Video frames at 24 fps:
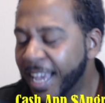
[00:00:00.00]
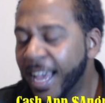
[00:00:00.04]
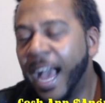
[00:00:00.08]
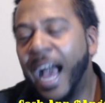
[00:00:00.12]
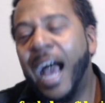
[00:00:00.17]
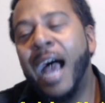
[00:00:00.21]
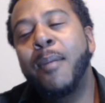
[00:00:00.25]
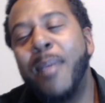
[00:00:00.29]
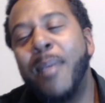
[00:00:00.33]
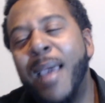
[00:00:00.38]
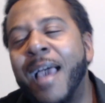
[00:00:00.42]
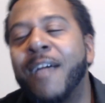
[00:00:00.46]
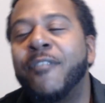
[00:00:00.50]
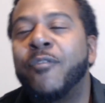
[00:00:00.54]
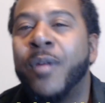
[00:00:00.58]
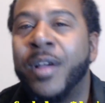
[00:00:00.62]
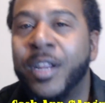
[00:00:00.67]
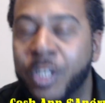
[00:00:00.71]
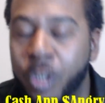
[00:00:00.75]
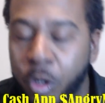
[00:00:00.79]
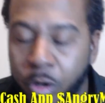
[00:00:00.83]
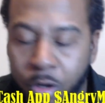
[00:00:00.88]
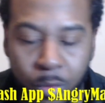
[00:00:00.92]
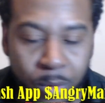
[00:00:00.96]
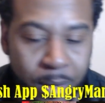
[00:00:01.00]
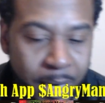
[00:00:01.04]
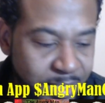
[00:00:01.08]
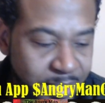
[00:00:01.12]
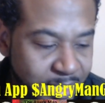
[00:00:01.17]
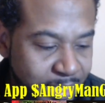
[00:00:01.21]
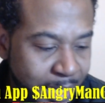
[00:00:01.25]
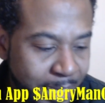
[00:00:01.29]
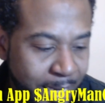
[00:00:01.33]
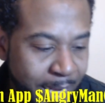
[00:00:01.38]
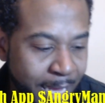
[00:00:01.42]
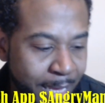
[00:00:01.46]
I'm halfway joking when I
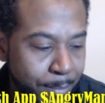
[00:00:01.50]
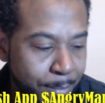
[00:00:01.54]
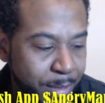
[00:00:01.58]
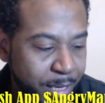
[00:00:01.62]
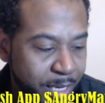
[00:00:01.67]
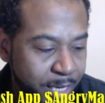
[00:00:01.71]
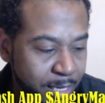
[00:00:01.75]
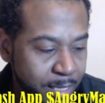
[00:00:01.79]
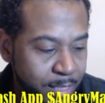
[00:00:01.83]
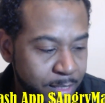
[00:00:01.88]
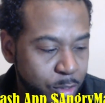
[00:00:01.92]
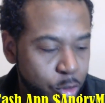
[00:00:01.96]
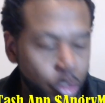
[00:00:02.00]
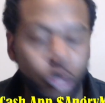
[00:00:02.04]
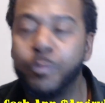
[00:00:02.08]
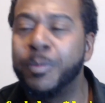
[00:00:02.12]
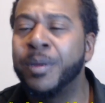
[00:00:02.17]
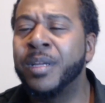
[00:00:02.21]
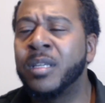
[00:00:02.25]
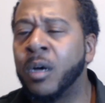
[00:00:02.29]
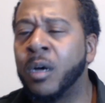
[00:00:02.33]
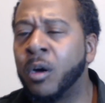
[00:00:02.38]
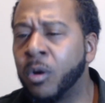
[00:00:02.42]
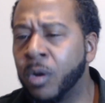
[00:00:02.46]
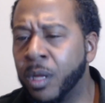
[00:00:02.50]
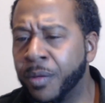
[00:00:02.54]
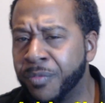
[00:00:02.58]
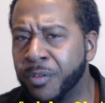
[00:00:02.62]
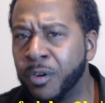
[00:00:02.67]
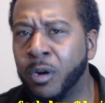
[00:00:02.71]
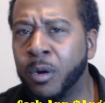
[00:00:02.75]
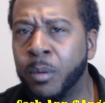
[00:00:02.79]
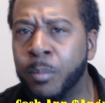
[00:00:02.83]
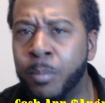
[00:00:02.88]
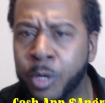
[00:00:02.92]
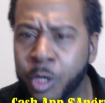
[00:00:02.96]
say that, because truth be told, if
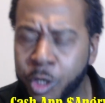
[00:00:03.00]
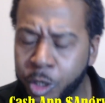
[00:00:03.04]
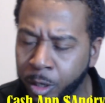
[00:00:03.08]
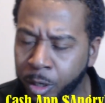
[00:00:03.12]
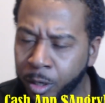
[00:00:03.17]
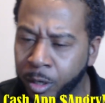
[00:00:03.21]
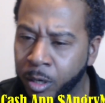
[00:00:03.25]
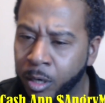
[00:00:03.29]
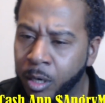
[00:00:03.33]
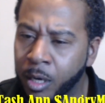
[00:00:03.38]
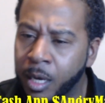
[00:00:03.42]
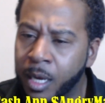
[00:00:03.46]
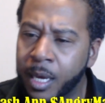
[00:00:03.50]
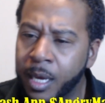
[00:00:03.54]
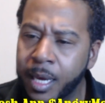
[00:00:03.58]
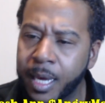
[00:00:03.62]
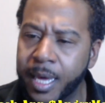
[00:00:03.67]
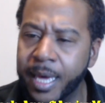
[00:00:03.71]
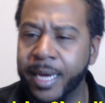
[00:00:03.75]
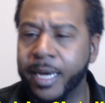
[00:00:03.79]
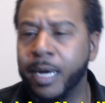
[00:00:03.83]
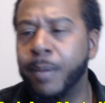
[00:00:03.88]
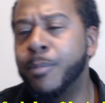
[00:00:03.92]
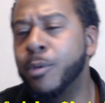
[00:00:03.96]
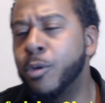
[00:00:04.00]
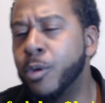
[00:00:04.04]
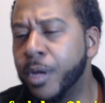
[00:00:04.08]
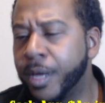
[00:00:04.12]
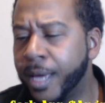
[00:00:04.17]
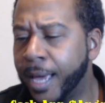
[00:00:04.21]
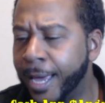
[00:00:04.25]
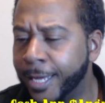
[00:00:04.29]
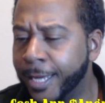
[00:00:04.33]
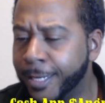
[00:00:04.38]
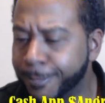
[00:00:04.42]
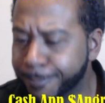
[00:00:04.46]
you're mature and
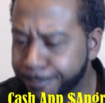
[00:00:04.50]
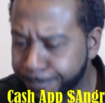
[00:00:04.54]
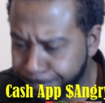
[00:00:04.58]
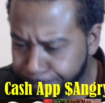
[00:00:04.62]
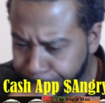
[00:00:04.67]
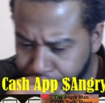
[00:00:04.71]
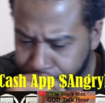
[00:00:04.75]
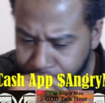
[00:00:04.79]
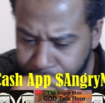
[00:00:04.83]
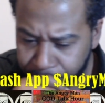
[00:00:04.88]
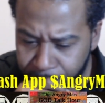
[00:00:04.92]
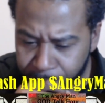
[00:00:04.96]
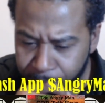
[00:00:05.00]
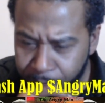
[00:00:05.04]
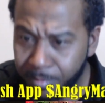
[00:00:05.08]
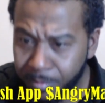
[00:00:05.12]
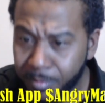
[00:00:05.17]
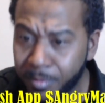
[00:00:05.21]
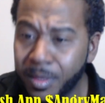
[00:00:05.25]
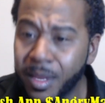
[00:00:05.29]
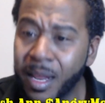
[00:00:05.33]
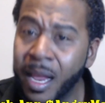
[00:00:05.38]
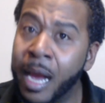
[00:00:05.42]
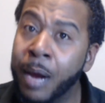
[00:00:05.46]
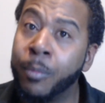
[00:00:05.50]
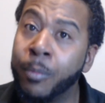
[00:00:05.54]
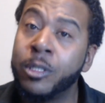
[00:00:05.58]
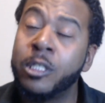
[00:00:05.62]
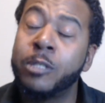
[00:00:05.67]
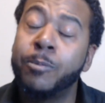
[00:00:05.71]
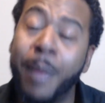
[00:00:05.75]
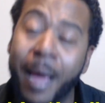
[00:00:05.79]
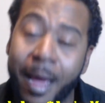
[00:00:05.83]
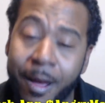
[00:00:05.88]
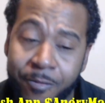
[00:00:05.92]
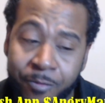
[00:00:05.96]
communicate and
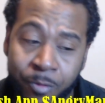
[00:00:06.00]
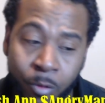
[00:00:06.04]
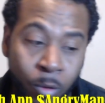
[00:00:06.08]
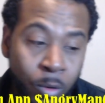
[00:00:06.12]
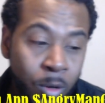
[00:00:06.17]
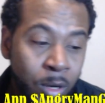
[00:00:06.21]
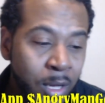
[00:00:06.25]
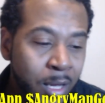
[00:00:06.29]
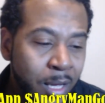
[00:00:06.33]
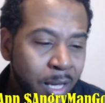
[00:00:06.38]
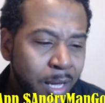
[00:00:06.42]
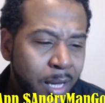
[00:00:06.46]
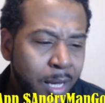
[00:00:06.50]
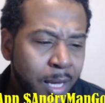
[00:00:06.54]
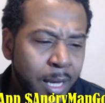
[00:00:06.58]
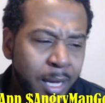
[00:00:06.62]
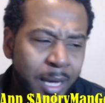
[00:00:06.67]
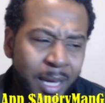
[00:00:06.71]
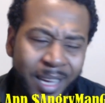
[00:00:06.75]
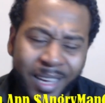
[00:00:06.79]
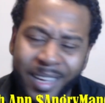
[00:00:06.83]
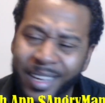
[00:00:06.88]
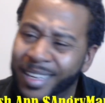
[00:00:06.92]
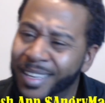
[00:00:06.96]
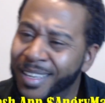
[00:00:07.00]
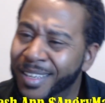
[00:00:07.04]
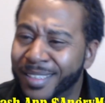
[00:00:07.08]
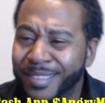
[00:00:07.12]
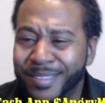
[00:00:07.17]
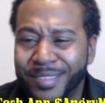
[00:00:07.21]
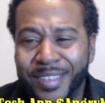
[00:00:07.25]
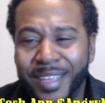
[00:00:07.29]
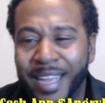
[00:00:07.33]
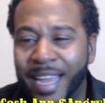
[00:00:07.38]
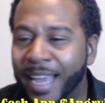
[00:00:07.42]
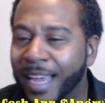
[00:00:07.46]
respectful,
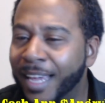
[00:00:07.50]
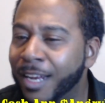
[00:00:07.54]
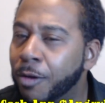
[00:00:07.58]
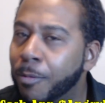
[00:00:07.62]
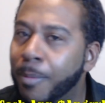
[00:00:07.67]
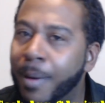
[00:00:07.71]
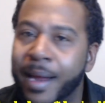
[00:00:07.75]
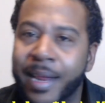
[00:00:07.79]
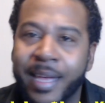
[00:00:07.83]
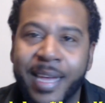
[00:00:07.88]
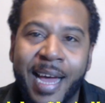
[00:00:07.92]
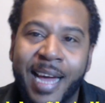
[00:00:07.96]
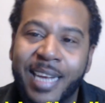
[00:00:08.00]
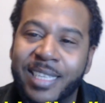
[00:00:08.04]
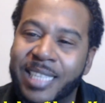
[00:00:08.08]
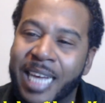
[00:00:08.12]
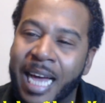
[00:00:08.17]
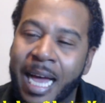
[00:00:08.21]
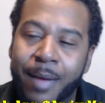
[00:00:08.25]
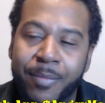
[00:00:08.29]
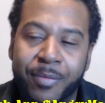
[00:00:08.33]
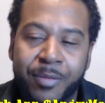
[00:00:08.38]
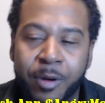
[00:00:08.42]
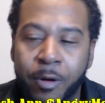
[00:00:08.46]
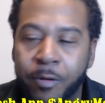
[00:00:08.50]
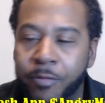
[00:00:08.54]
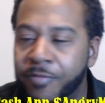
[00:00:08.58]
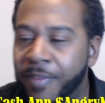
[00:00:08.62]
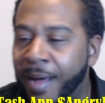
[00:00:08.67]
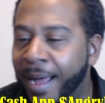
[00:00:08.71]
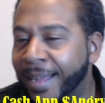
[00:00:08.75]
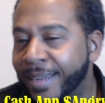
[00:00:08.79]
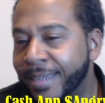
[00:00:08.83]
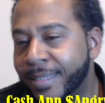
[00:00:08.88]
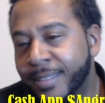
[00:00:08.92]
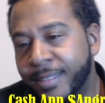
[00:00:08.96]
ain't nobody got time for no
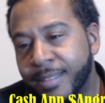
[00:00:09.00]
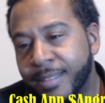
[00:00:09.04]
fighting.